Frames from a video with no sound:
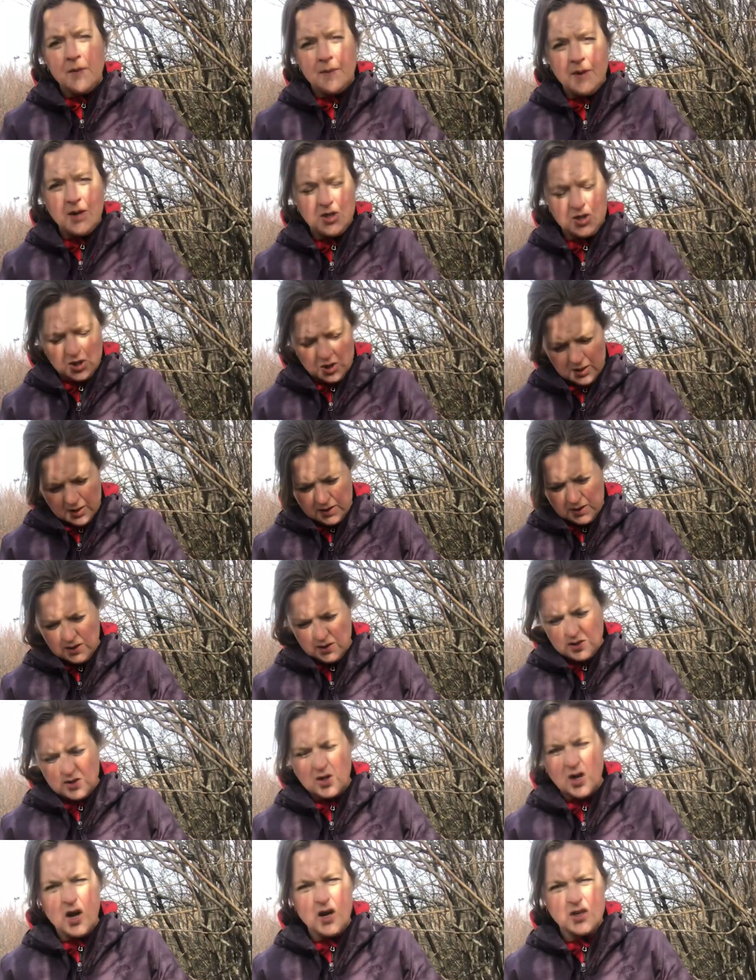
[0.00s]
make sure that the
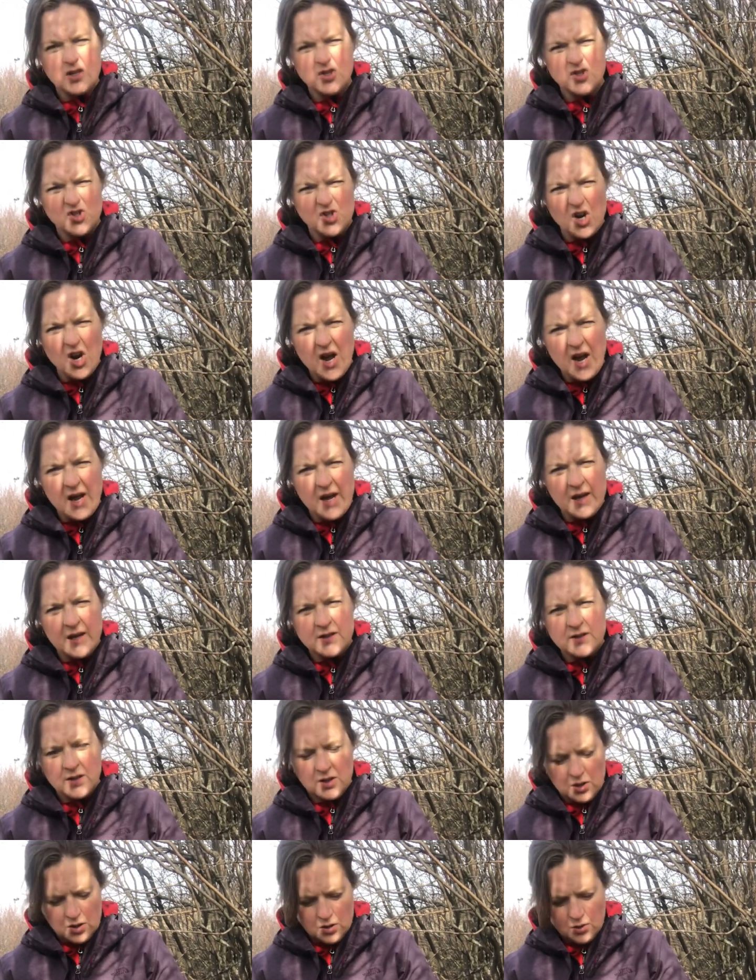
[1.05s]
saw is dry
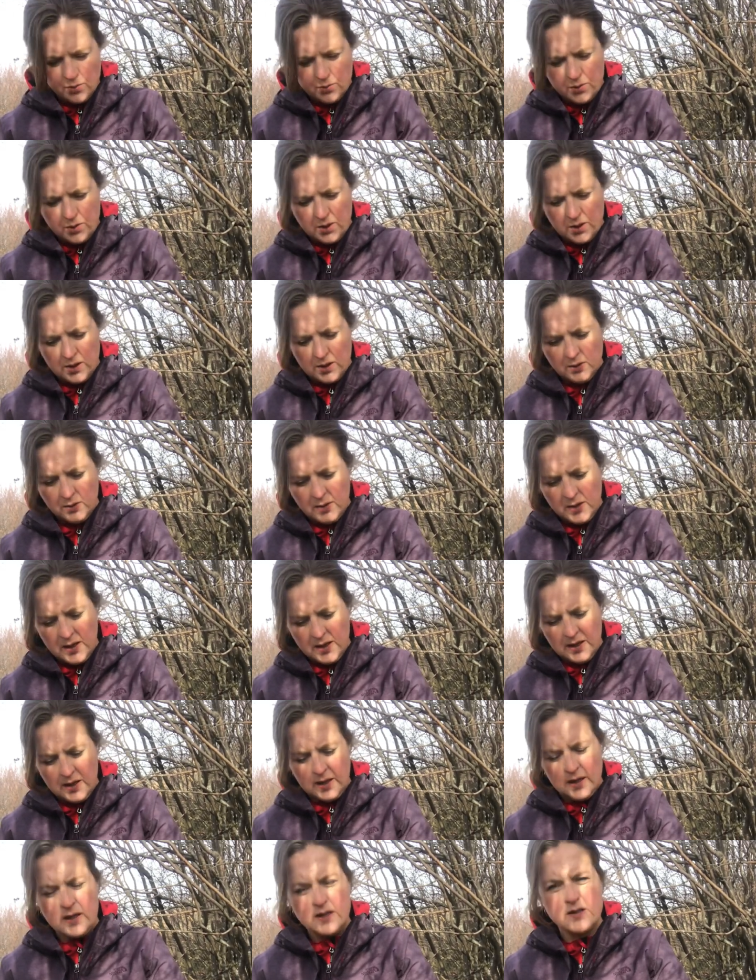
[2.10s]
so that you don't put it away
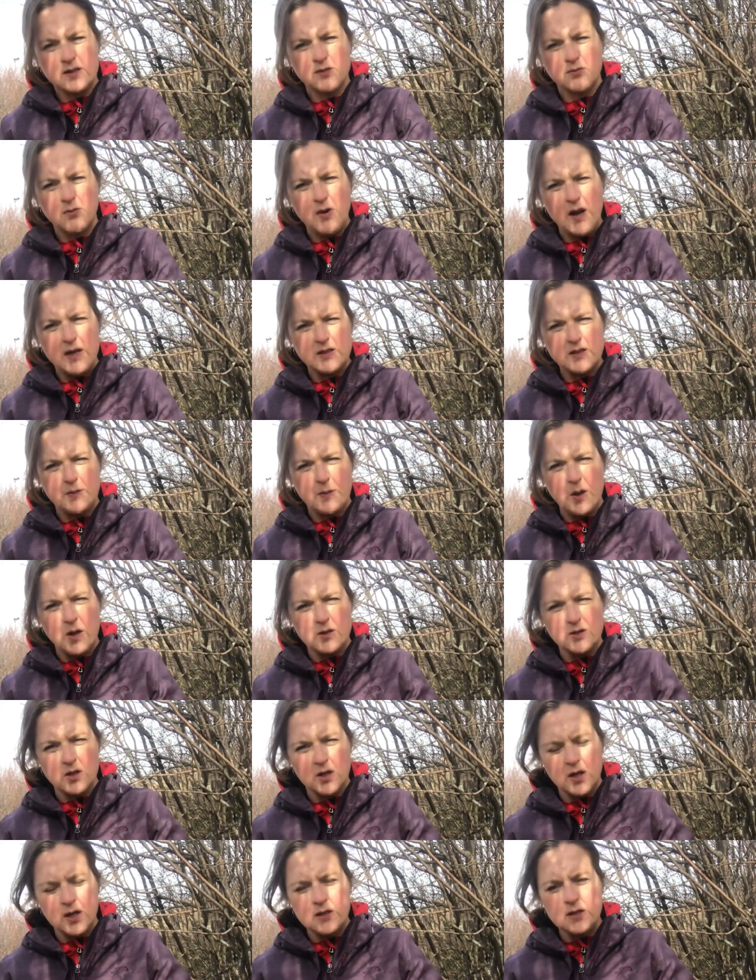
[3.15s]
and it gets rust
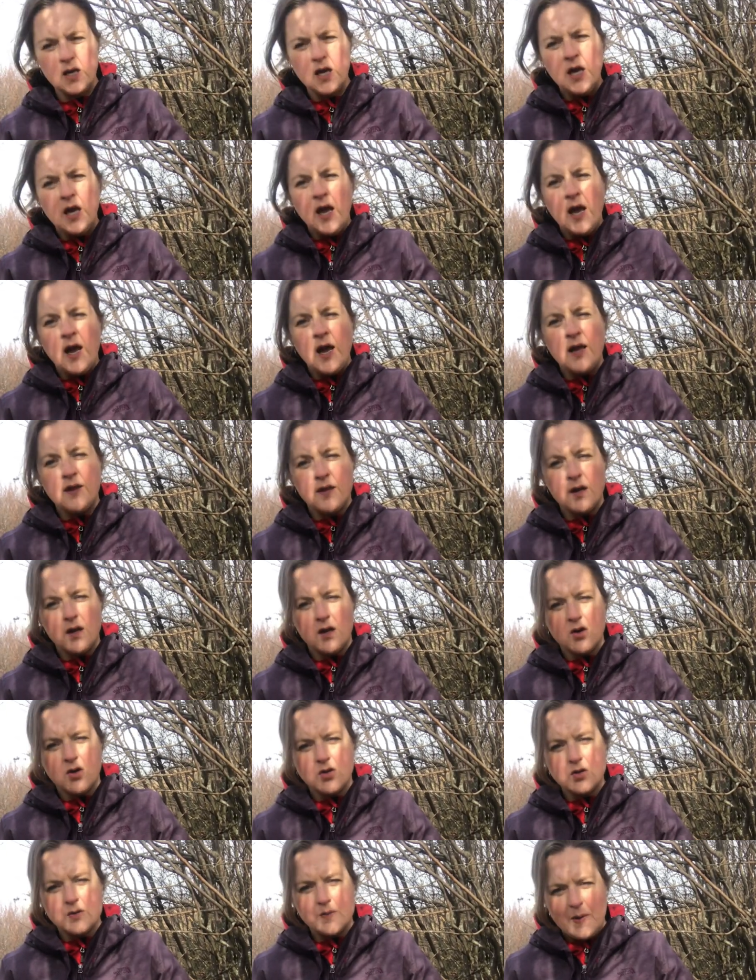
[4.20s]
spots on it, and then
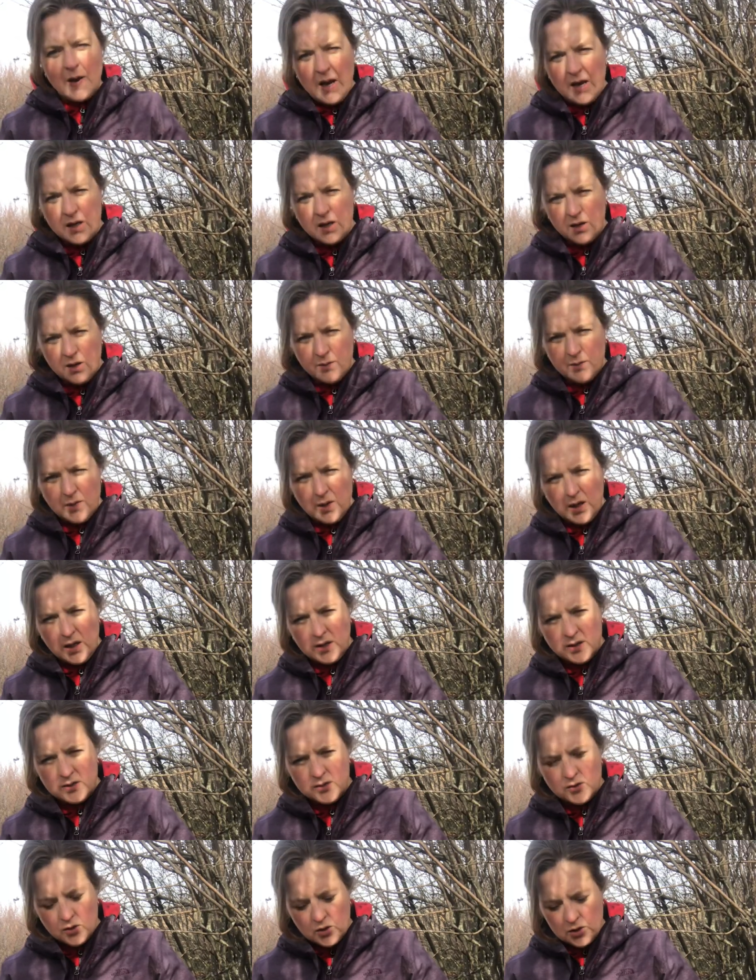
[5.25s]
it goes back in my
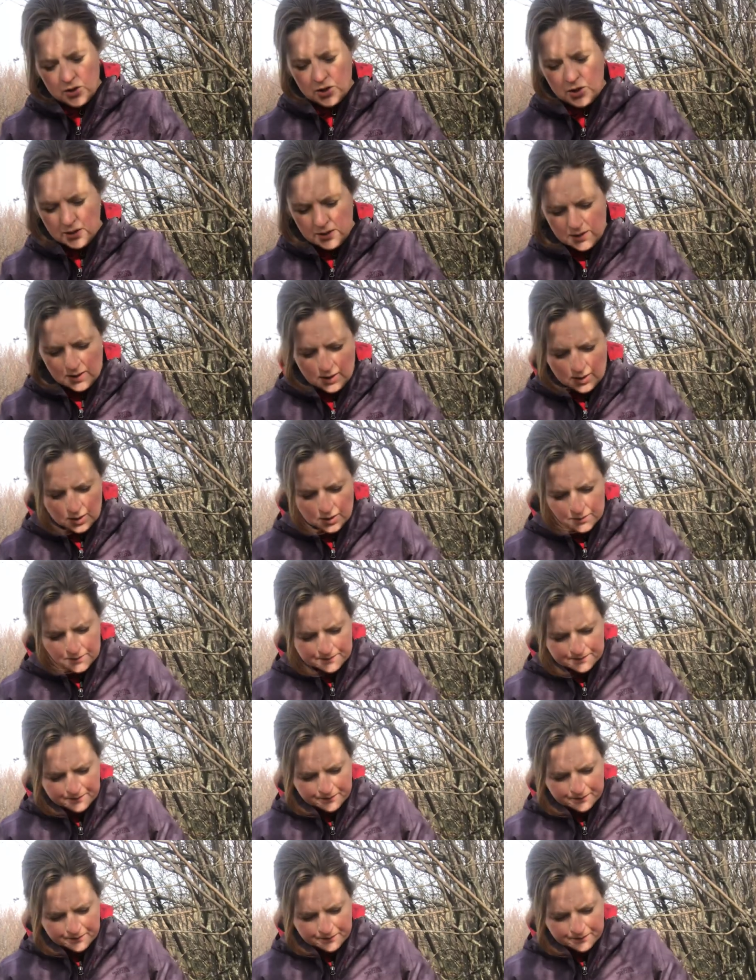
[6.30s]
storage container.